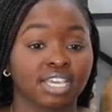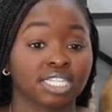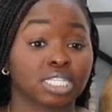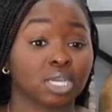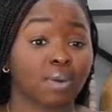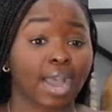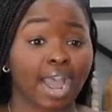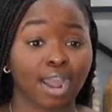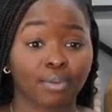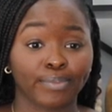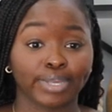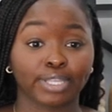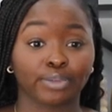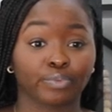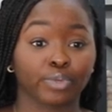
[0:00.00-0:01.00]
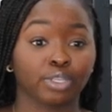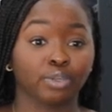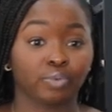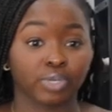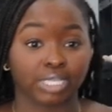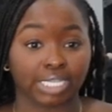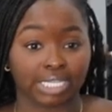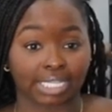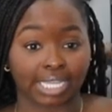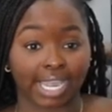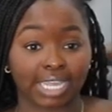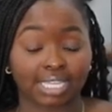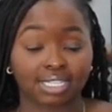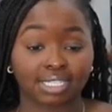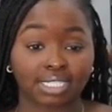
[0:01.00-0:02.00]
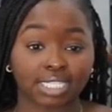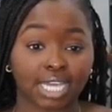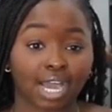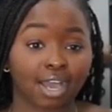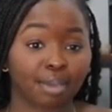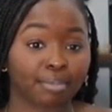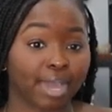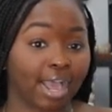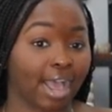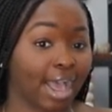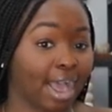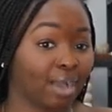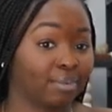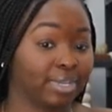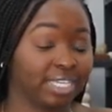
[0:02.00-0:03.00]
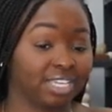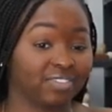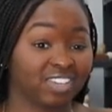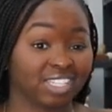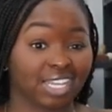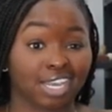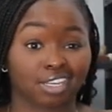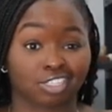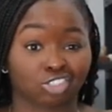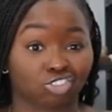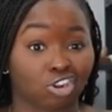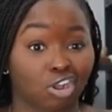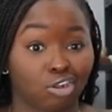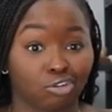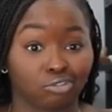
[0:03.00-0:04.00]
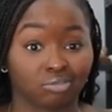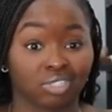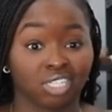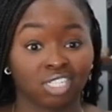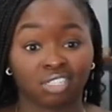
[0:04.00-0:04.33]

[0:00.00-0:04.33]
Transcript: So I really, really, really like this top. I would give it like a strong